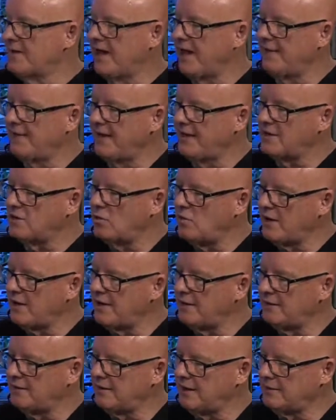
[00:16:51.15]
and they go
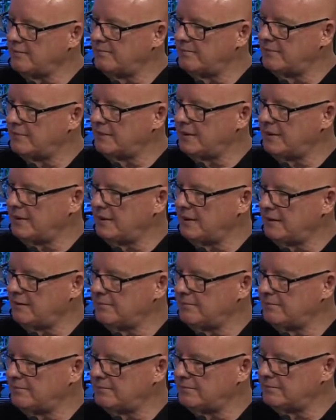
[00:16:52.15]
in and
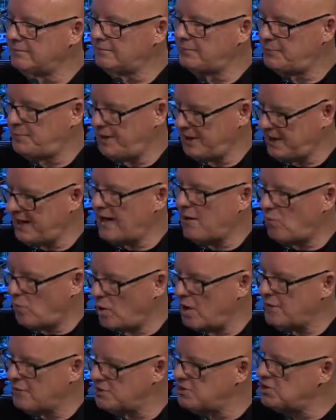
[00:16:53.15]
they pick out
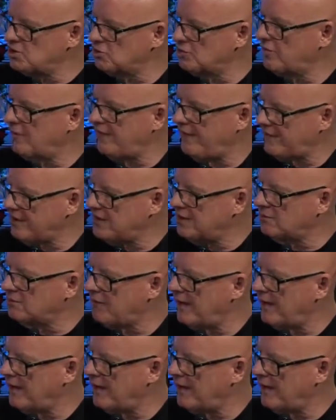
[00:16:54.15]
one of the children and they kill